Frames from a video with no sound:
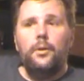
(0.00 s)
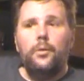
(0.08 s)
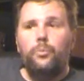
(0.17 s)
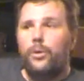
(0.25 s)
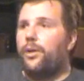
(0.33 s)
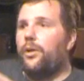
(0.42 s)

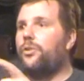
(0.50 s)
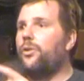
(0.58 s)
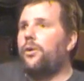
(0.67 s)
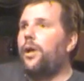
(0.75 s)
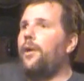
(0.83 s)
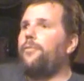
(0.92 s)
because
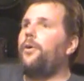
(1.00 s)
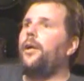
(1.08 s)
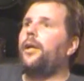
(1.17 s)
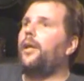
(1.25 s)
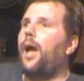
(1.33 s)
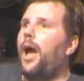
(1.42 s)
they're not
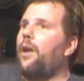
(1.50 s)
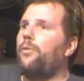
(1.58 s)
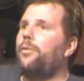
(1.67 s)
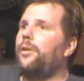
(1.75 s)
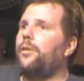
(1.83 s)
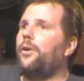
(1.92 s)
fucking, I don't
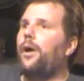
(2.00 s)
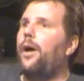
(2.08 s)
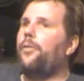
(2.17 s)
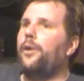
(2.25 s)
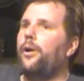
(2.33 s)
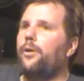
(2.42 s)
think they're
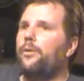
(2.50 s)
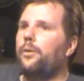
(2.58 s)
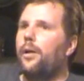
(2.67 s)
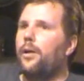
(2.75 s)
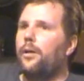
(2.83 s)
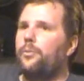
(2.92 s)
out there
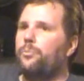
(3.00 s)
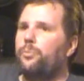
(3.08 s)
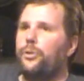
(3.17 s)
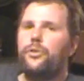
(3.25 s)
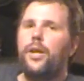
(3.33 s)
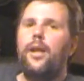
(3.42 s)

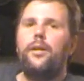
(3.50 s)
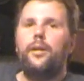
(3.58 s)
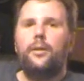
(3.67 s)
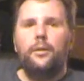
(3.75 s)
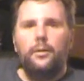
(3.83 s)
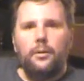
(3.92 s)

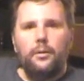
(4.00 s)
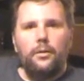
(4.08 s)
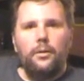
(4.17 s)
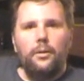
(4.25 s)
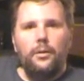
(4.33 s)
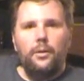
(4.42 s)
pretending.
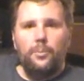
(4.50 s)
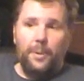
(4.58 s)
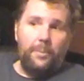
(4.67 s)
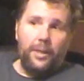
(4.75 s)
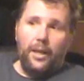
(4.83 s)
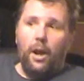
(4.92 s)

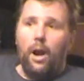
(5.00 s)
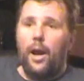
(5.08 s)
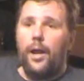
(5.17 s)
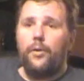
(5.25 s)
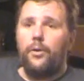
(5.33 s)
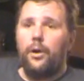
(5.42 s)
Maybe they are, I
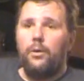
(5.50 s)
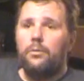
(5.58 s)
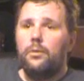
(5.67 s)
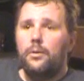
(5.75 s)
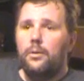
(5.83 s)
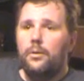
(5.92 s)
don't know.
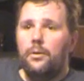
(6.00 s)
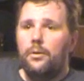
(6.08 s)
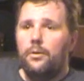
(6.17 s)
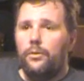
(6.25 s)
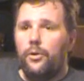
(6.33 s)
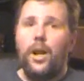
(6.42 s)

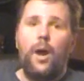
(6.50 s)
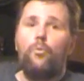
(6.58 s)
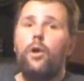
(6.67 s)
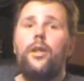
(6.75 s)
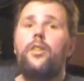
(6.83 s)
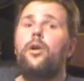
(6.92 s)
They're not
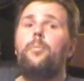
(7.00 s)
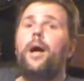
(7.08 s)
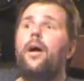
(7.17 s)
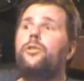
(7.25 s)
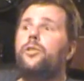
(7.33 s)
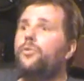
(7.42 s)
running their
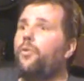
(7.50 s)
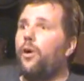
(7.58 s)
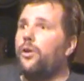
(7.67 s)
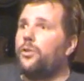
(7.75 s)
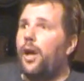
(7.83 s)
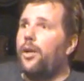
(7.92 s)
mouths as far
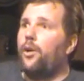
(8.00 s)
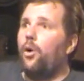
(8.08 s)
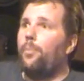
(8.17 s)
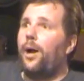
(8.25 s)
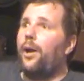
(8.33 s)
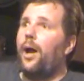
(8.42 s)
as I know
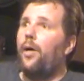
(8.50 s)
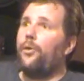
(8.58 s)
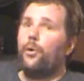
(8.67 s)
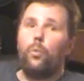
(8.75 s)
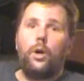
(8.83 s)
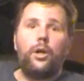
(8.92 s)
about how
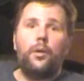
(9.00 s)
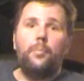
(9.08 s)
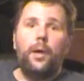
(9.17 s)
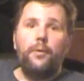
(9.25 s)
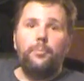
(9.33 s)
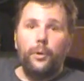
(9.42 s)
they're working
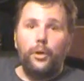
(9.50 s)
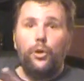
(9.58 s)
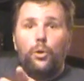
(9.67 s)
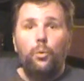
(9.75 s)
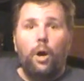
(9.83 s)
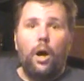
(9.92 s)
men, but
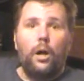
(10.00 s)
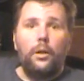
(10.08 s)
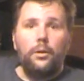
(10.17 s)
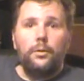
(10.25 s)
you are.